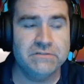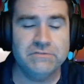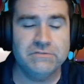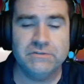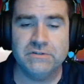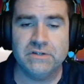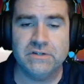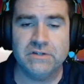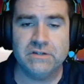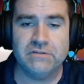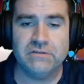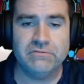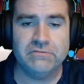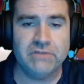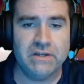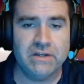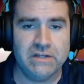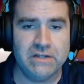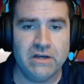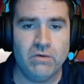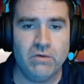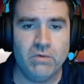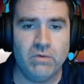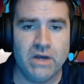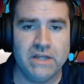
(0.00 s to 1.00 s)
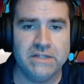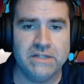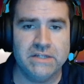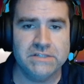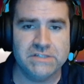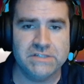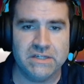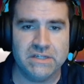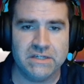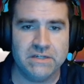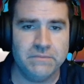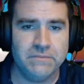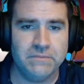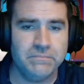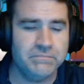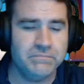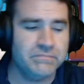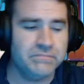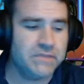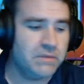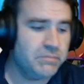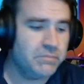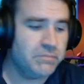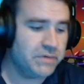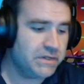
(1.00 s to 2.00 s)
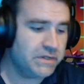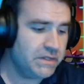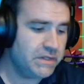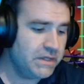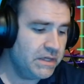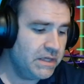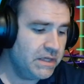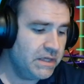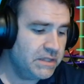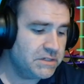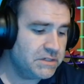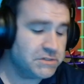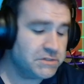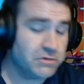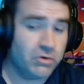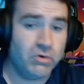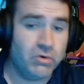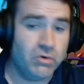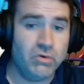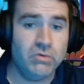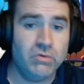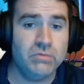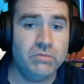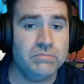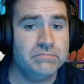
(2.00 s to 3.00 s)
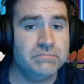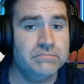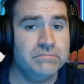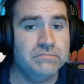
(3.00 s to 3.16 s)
You're going to find out why in a second. But there's a whole,